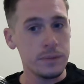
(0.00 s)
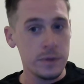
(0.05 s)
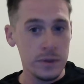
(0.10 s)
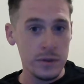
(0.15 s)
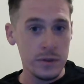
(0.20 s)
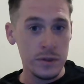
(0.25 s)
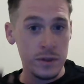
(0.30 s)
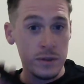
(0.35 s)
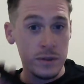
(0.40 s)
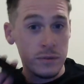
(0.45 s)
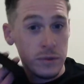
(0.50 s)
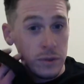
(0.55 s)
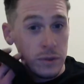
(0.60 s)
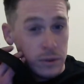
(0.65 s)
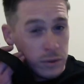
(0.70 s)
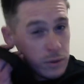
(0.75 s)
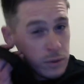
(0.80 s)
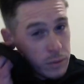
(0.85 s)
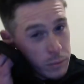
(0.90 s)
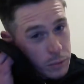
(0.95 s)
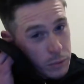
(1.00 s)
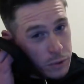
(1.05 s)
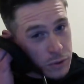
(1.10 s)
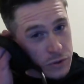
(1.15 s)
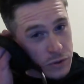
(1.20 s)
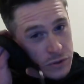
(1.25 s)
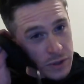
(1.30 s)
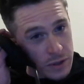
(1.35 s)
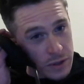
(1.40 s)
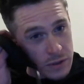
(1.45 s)
is even a little more
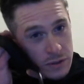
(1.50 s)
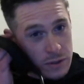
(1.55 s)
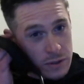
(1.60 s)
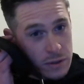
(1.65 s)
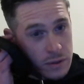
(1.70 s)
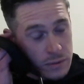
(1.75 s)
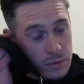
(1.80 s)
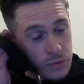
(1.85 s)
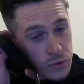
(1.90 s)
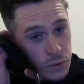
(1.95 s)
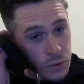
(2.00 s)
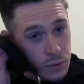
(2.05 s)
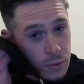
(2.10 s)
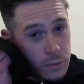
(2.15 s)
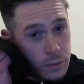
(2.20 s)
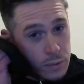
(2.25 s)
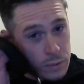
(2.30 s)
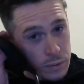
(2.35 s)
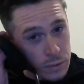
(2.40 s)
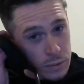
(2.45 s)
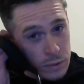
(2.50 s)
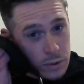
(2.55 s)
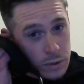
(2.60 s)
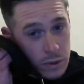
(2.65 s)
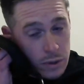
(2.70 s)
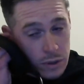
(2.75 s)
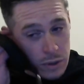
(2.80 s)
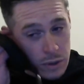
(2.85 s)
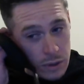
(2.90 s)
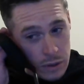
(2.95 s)
sensitive, so
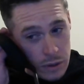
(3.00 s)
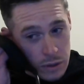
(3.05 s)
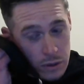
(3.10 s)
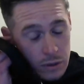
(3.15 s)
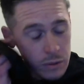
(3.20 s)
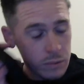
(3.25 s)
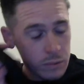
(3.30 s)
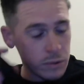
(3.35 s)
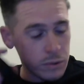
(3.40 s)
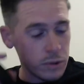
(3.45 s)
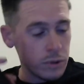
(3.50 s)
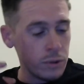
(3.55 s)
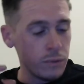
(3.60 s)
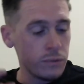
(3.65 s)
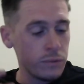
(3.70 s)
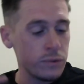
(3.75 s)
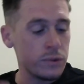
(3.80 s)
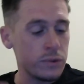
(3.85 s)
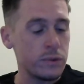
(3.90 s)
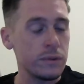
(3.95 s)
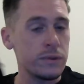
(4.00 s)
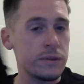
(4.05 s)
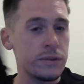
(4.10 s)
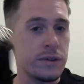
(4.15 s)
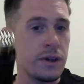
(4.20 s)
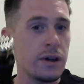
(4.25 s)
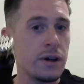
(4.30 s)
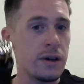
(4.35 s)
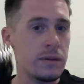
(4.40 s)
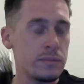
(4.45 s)
you don't want to overdo the
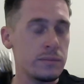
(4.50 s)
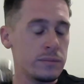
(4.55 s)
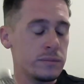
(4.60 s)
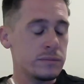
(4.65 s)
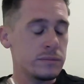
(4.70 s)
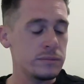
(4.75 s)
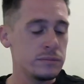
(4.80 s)
top.